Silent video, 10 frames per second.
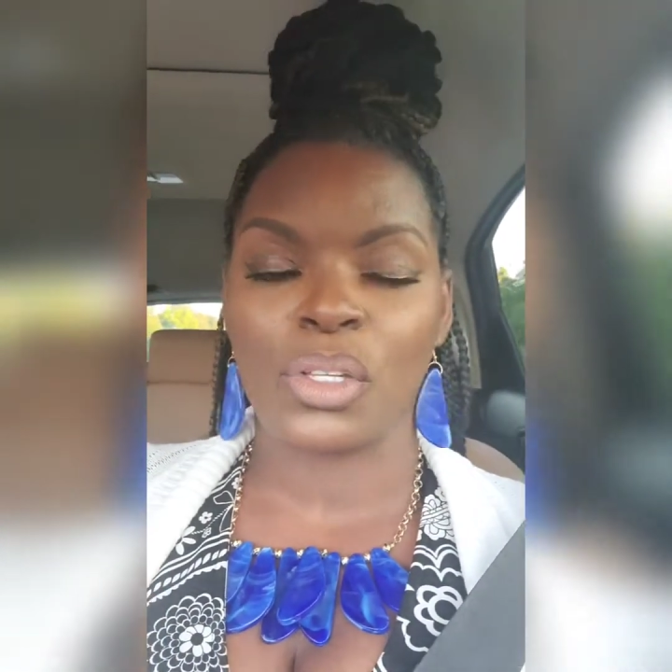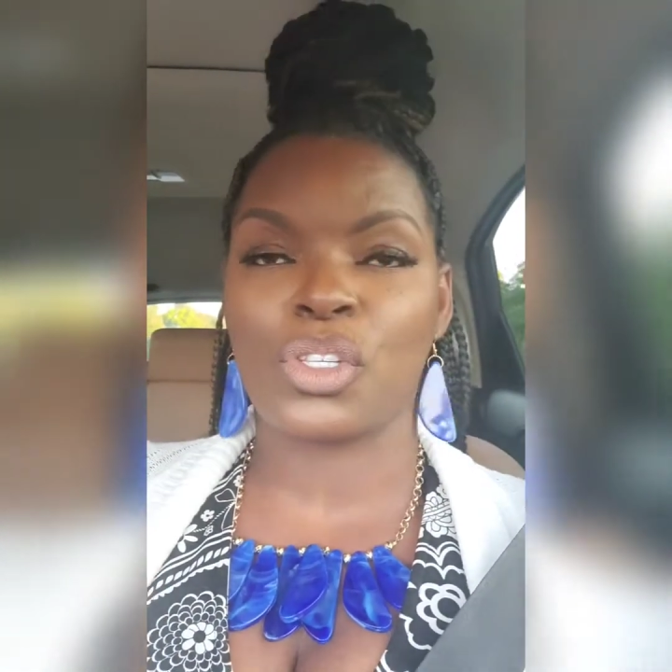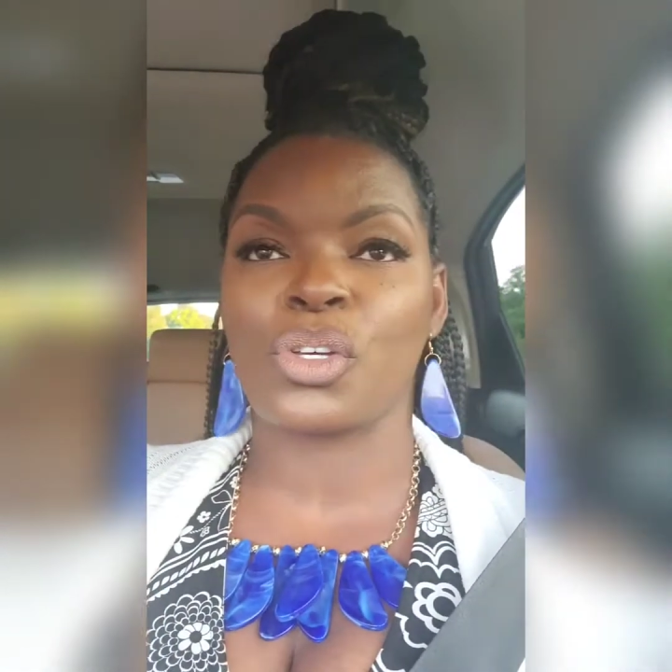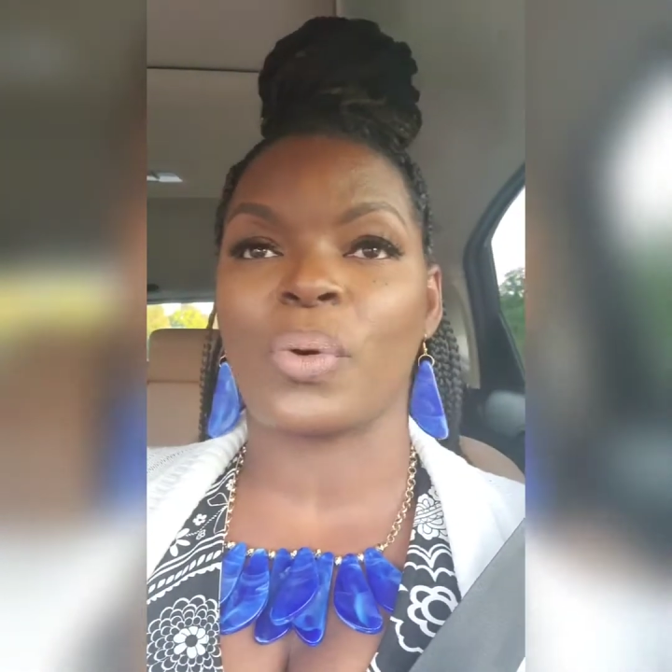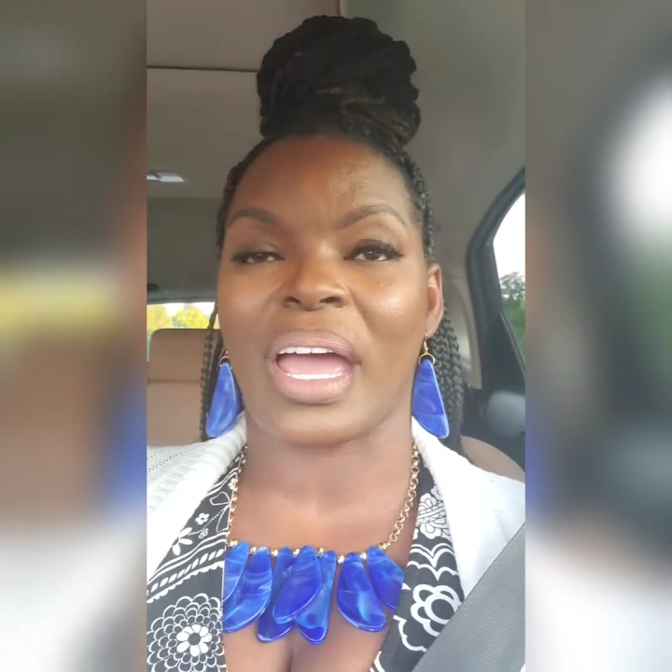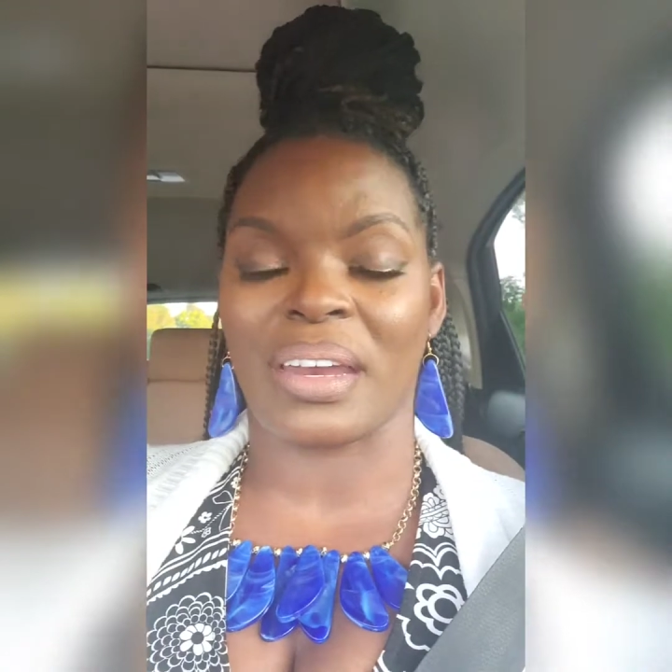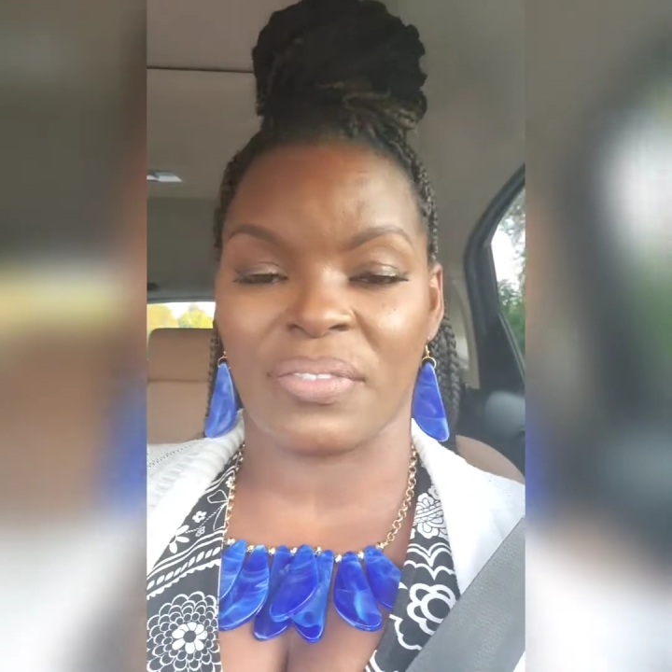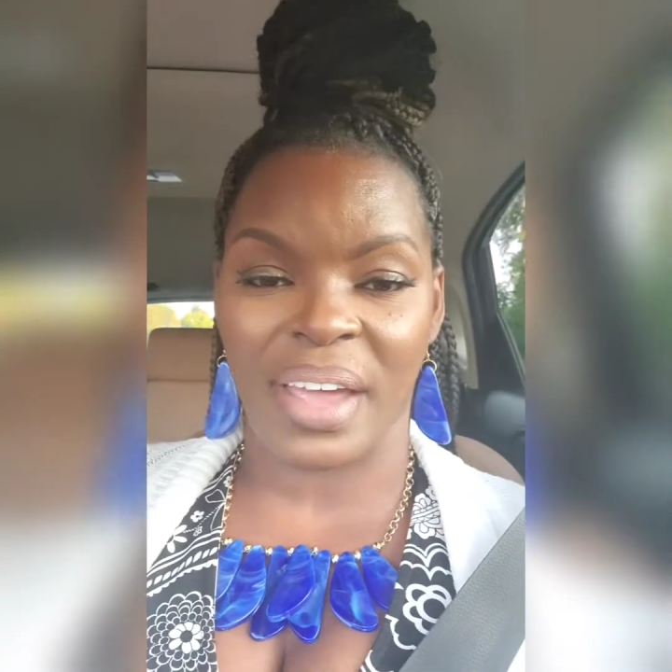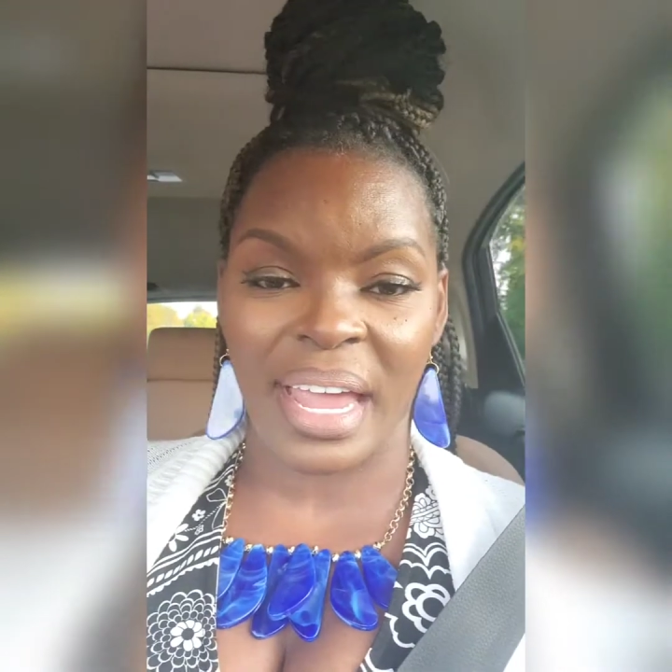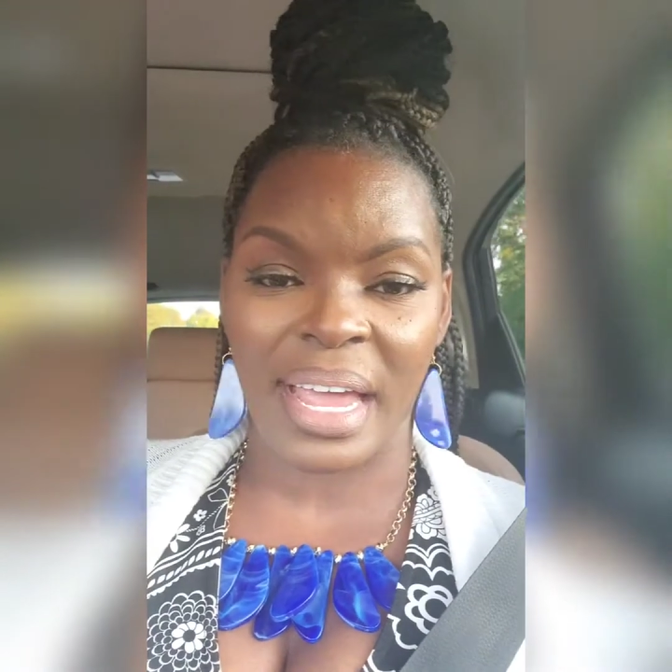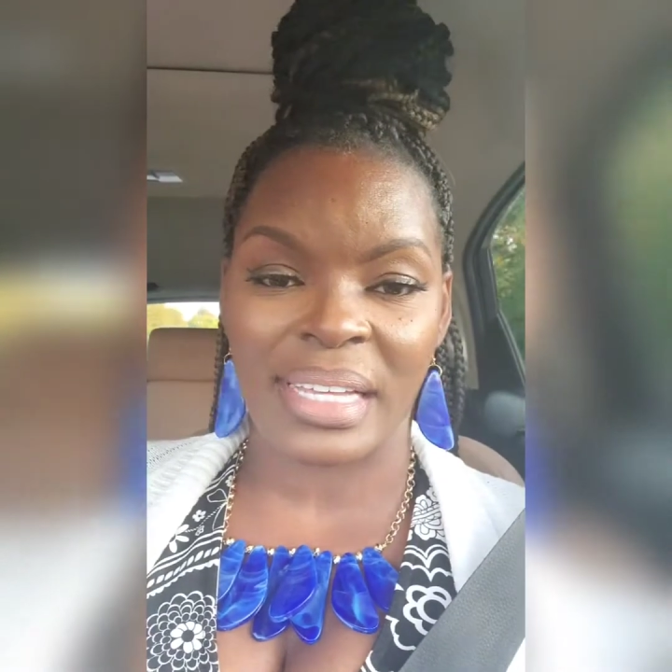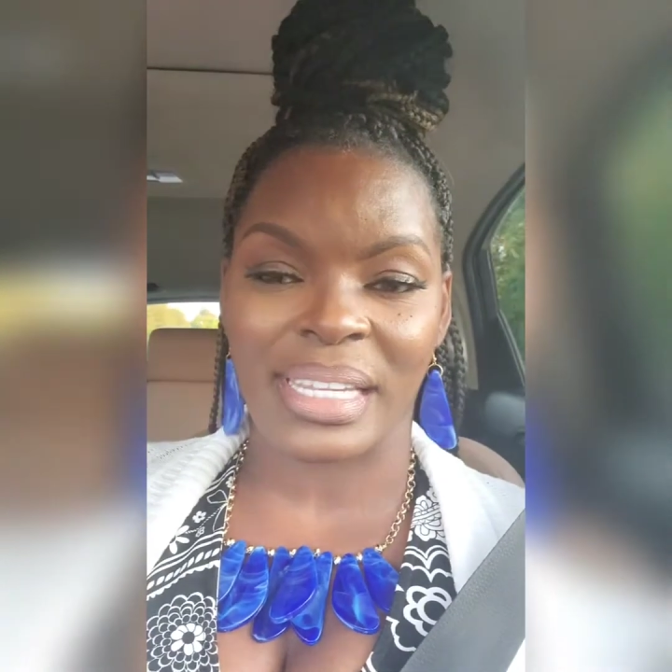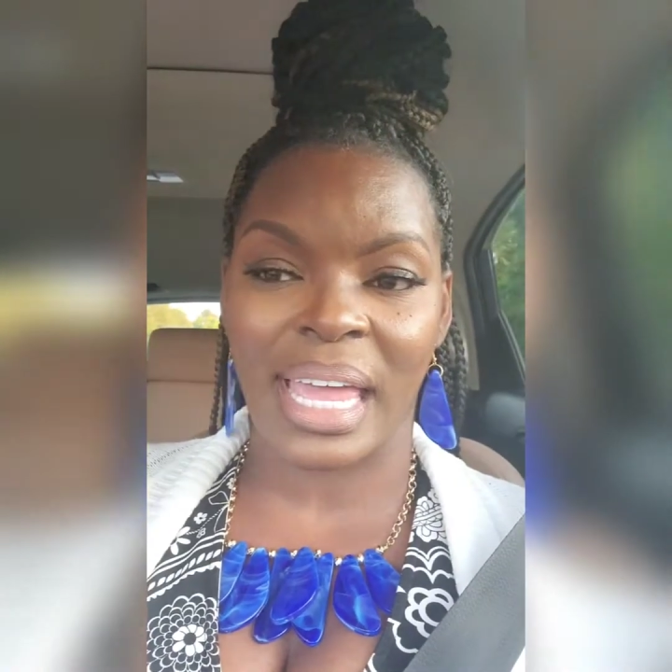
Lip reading: to advance